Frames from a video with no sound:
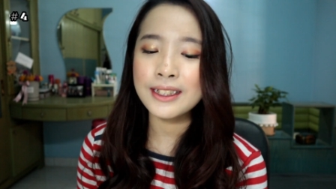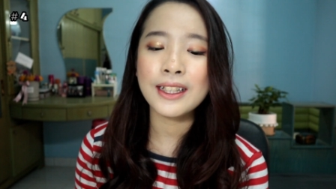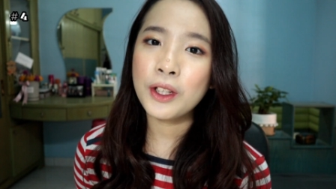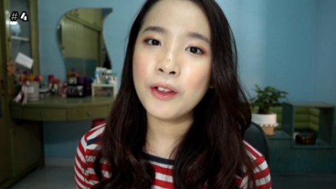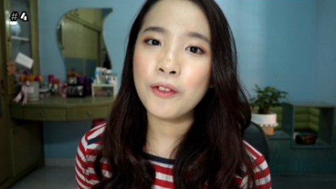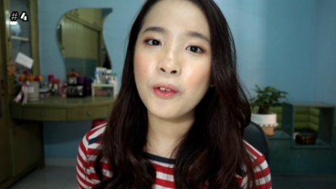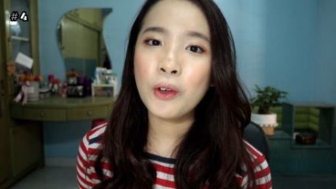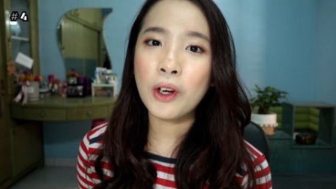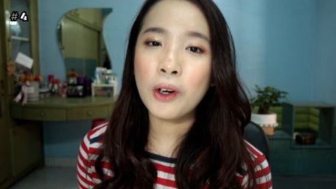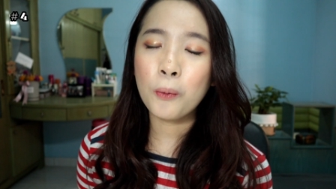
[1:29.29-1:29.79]
So
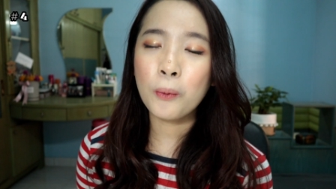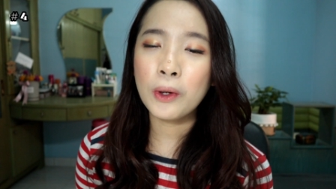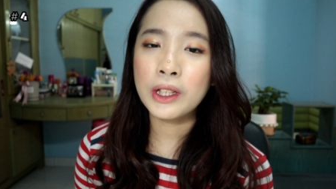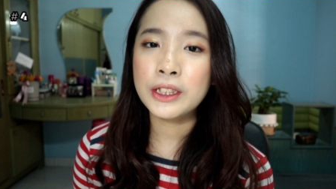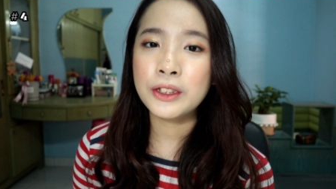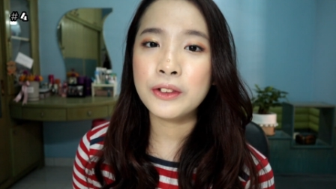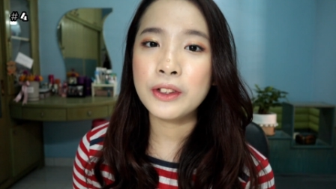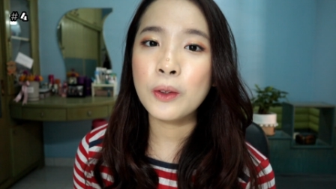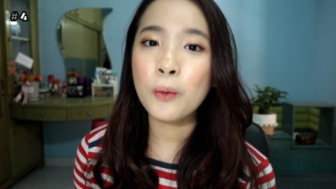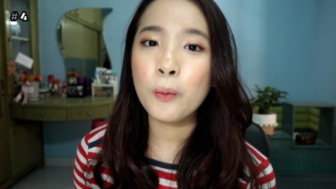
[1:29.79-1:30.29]
if you are
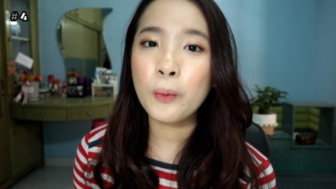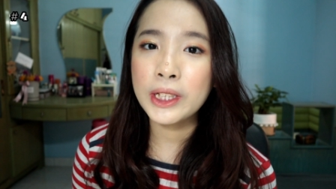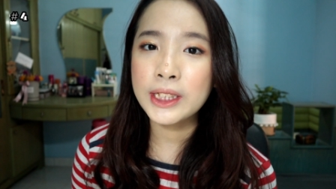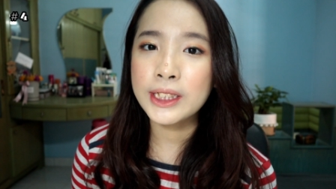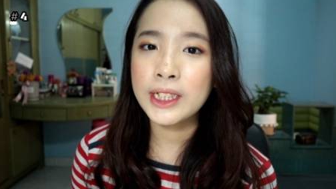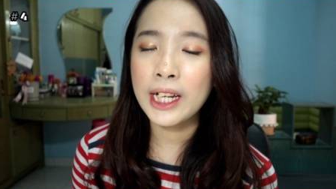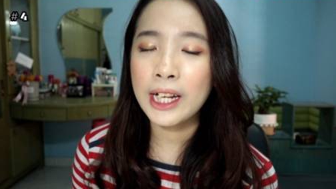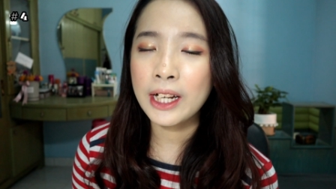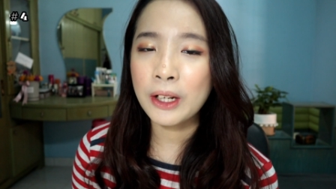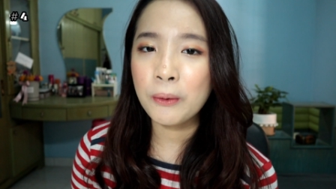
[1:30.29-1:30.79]
wondering
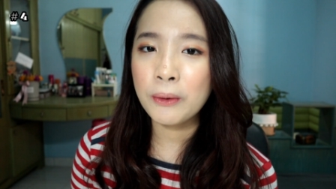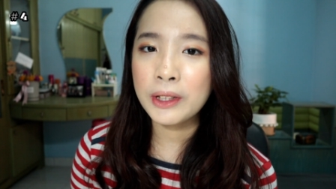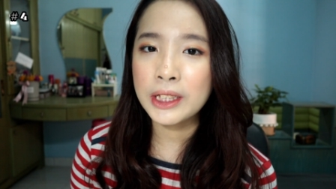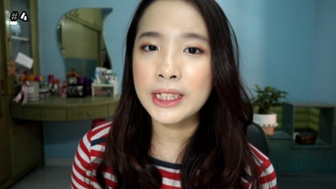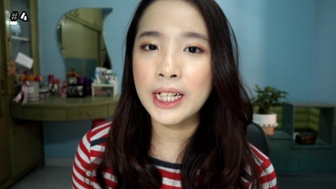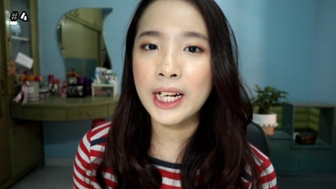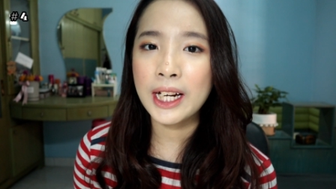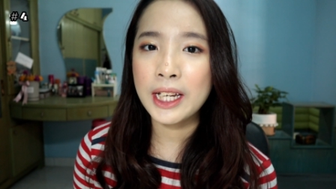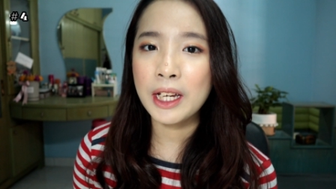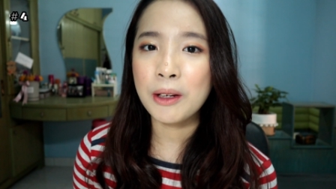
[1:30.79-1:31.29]
which
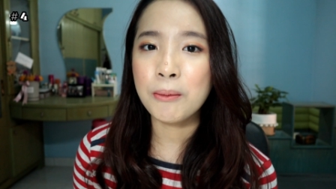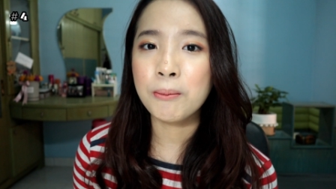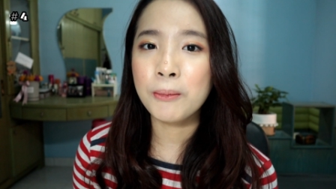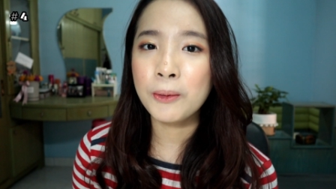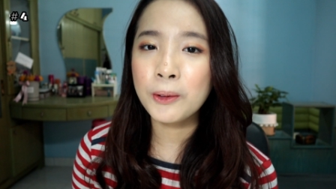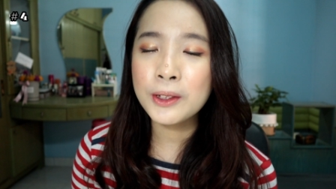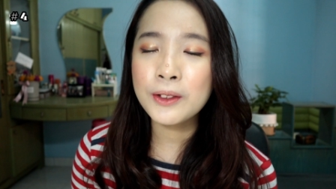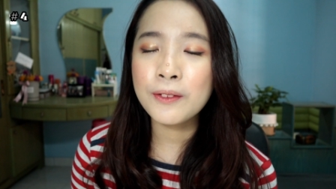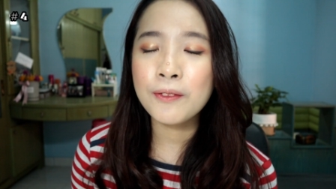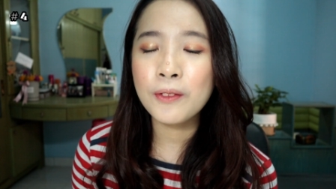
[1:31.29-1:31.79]
language I am
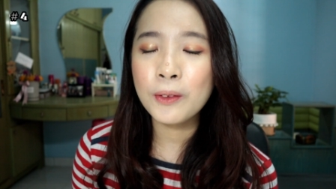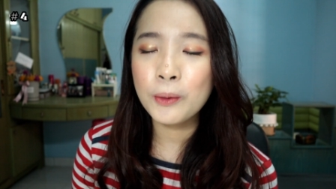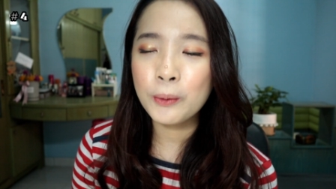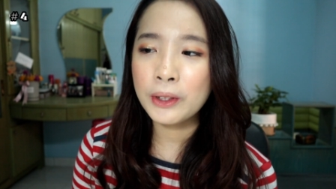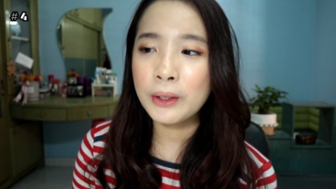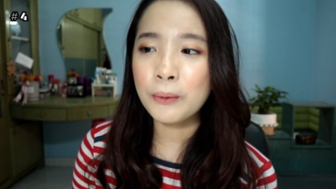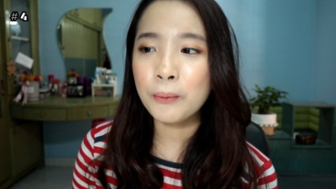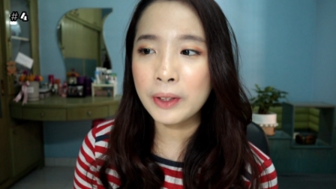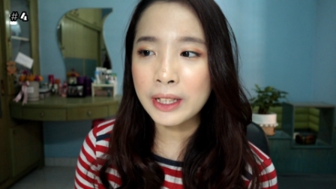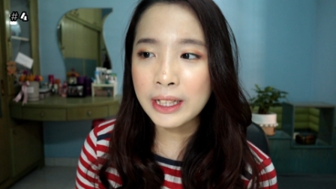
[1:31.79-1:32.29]
most
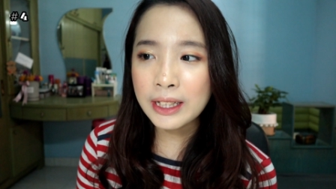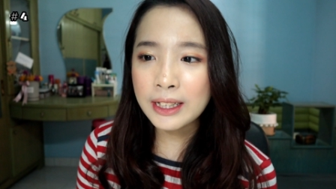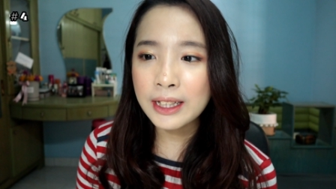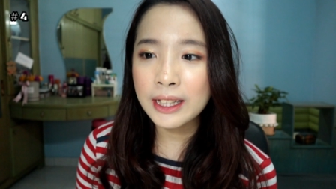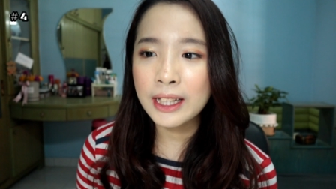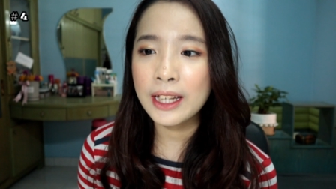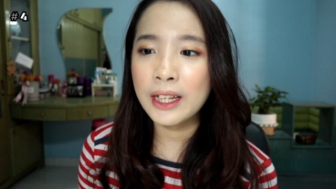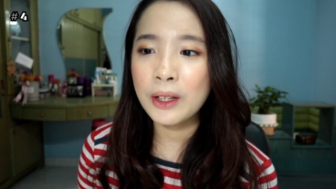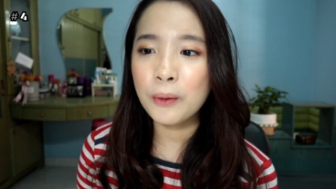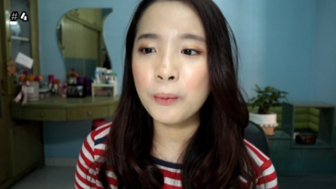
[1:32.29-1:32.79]
fluent
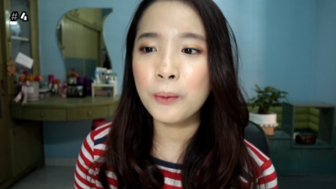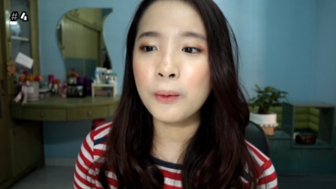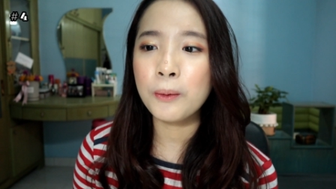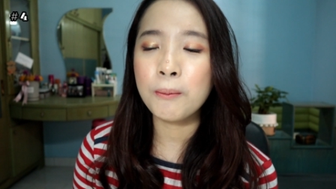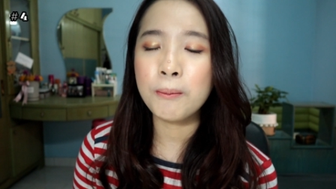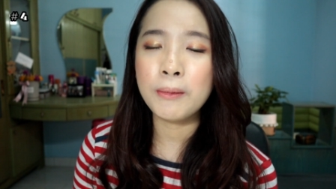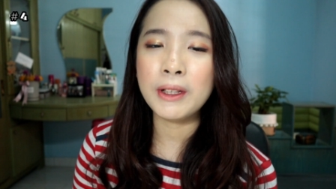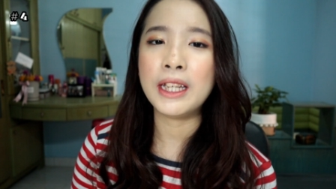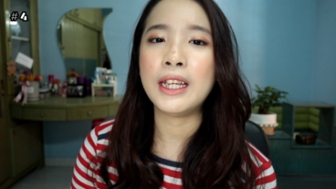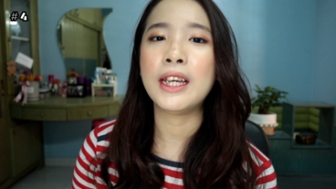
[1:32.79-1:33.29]
with, it
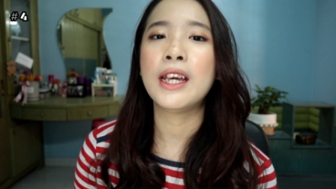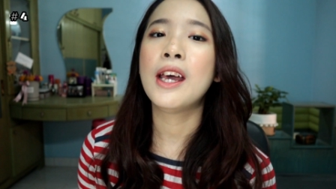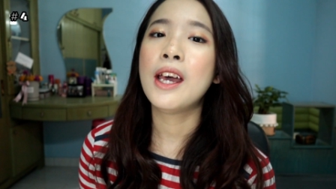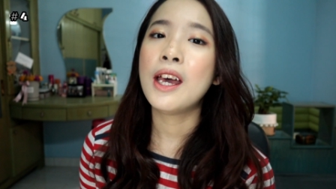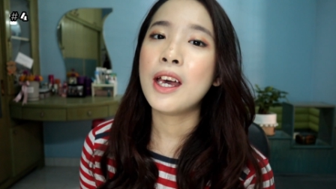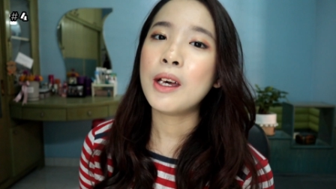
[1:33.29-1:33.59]
would be